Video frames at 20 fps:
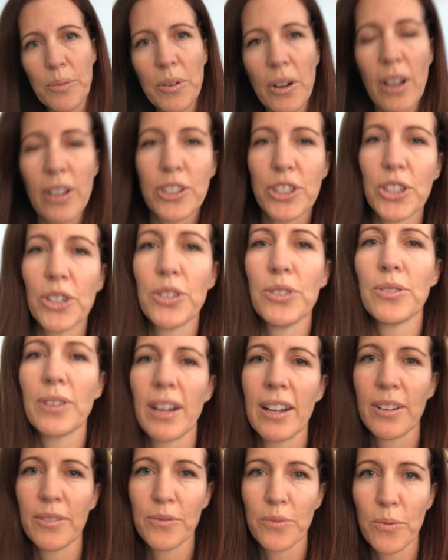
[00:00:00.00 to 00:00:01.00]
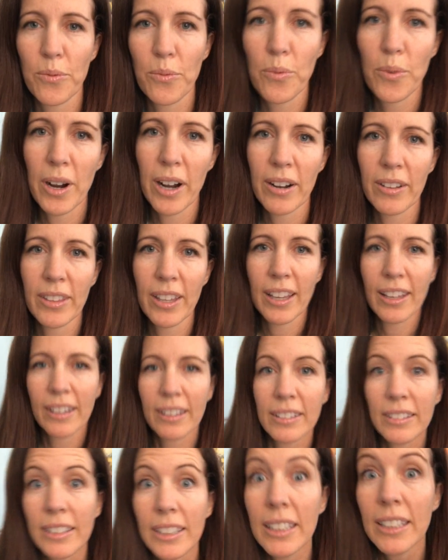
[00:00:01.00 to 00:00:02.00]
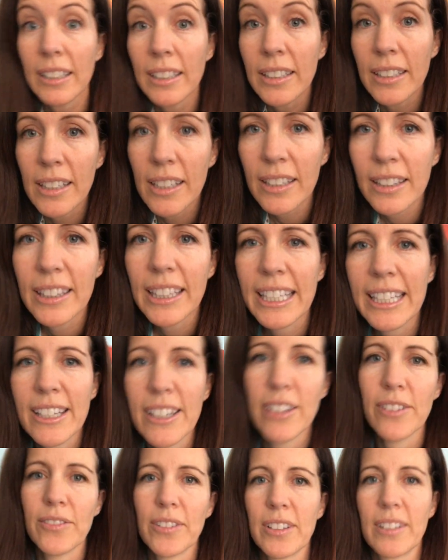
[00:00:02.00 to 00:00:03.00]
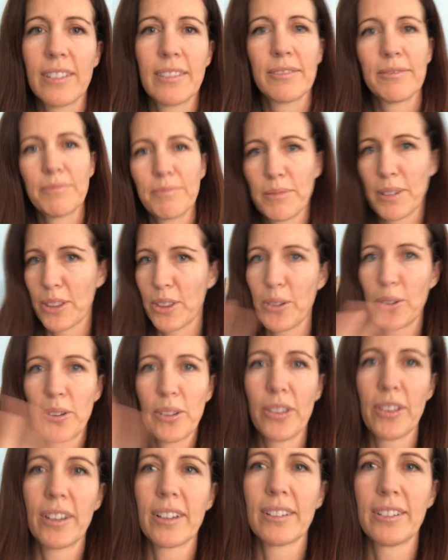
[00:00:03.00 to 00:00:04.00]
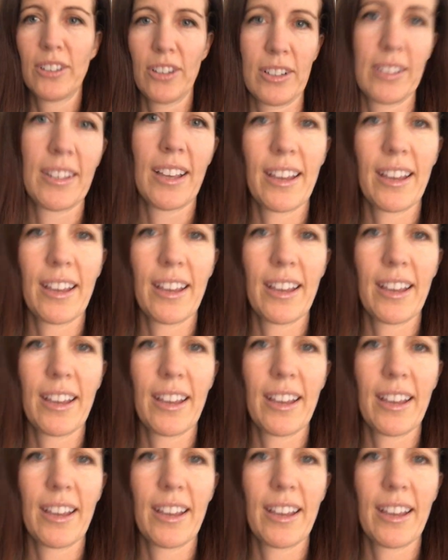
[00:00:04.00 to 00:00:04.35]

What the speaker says: well, I'll show you kind of where they live and what the whole thing looks